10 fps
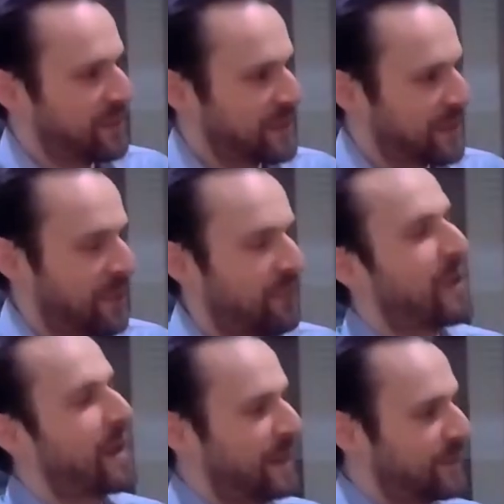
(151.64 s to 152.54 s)
us a
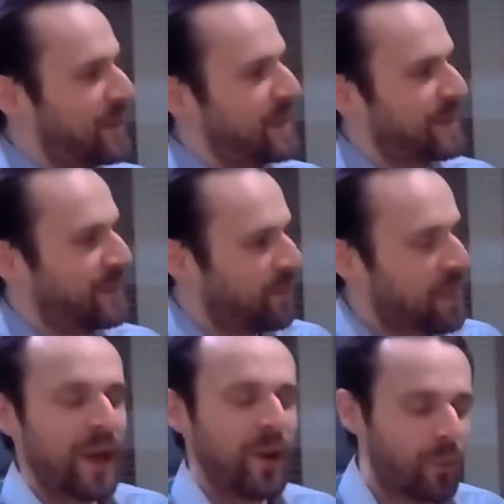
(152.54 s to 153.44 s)
valid reason
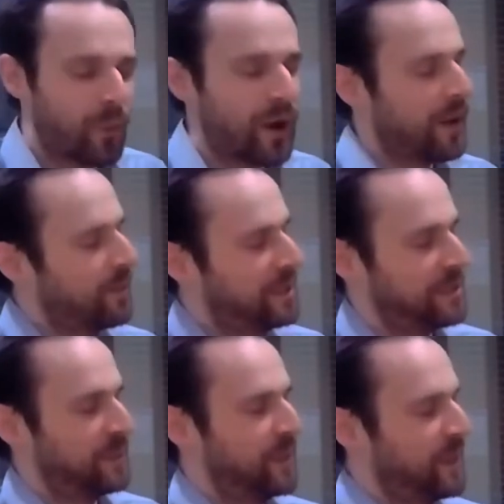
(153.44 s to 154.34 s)
why we
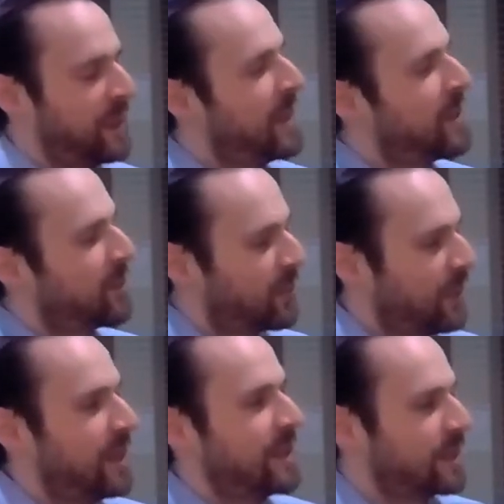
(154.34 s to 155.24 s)
should be
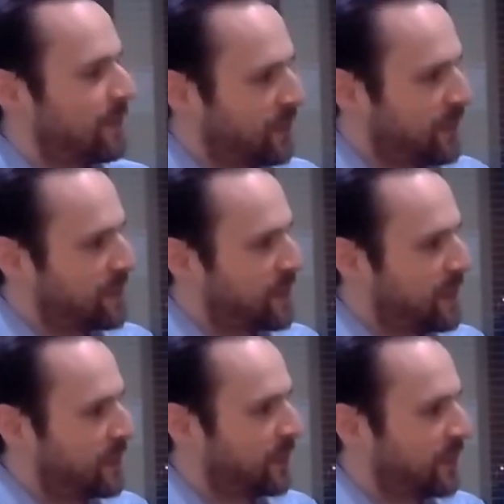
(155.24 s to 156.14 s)
reading some of these
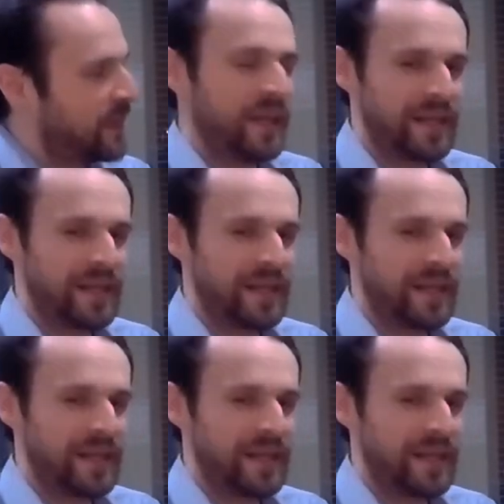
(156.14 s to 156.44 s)
people